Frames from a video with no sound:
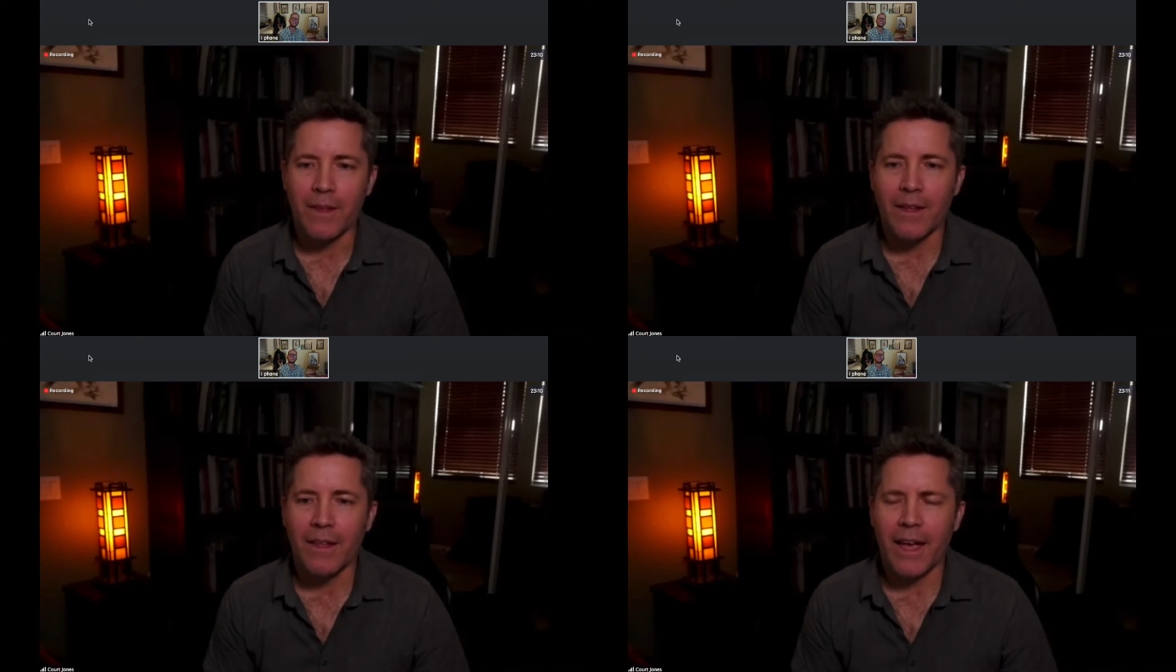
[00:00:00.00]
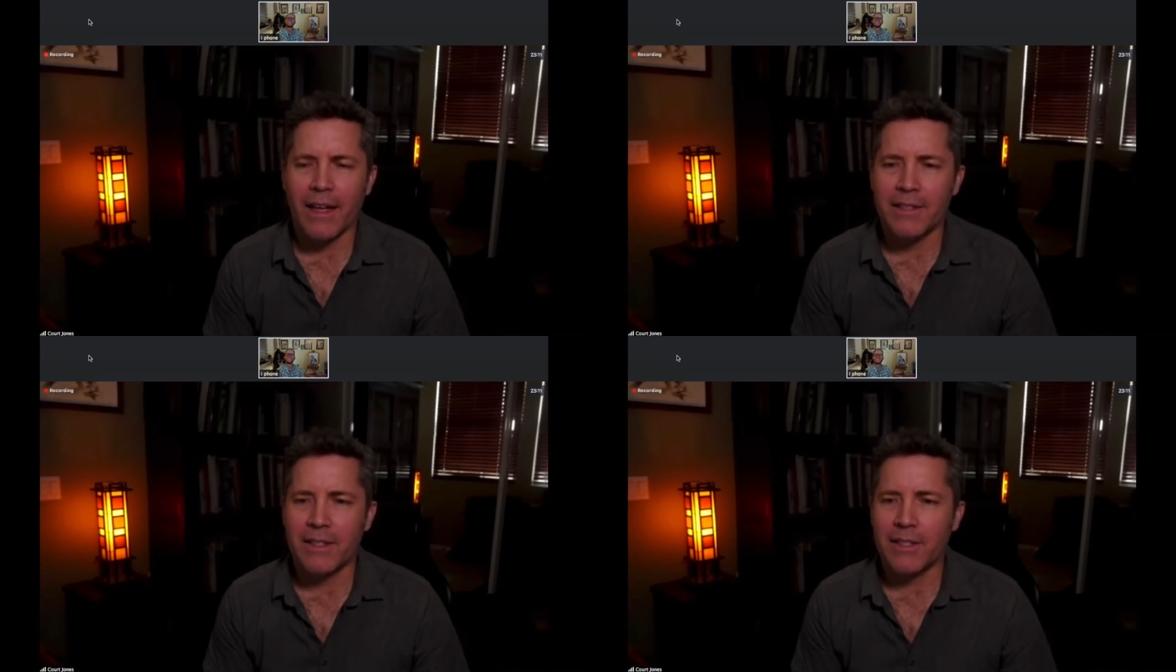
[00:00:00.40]

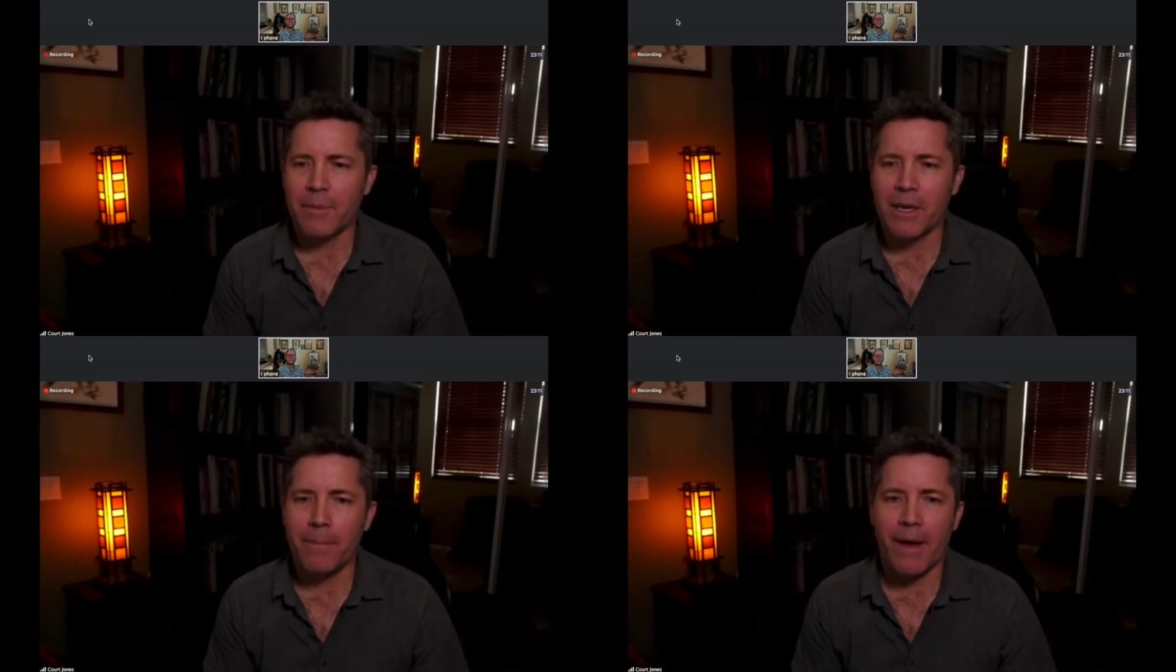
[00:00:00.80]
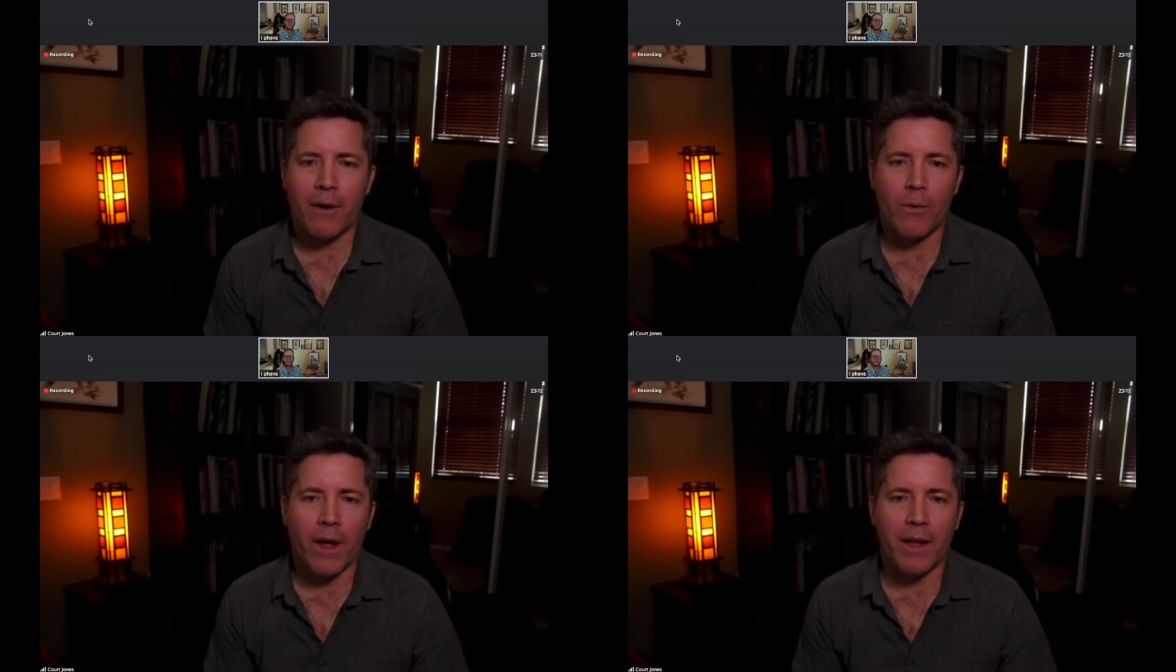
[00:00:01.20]
Yeah, it's something
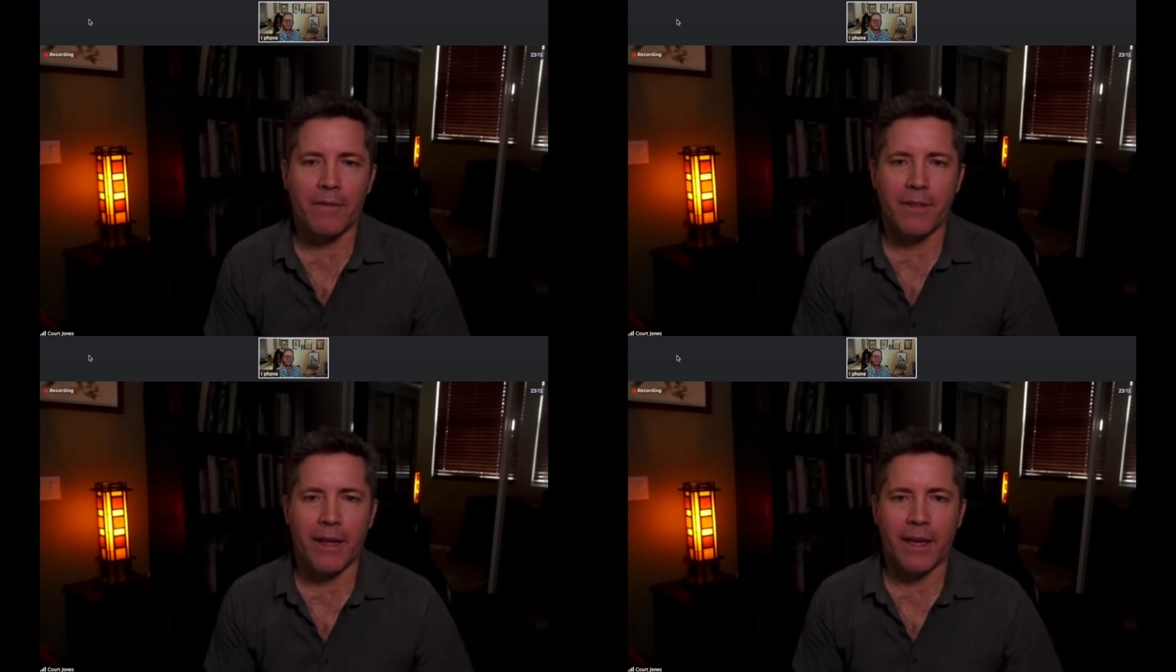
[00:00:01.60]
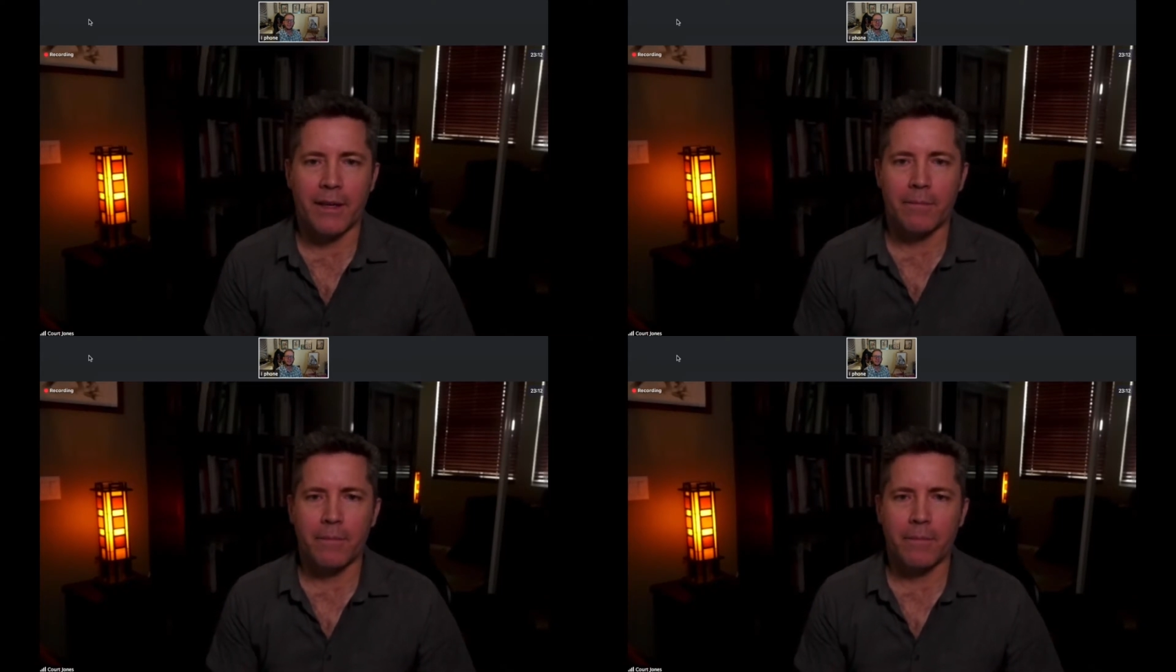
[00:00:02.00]
about a way of like